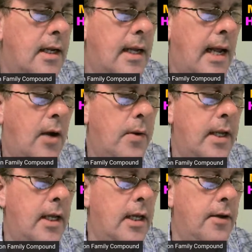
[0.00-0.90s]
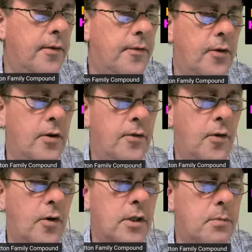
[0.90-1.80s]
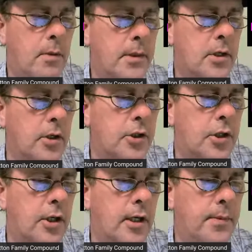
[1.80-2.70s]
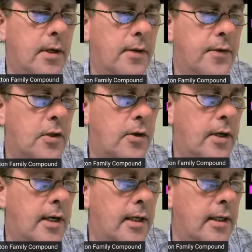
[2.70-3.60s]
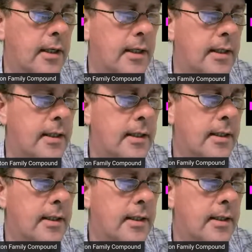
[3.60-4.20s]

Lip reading: Howie, Food Forest Permaculture up there in Victoria Island.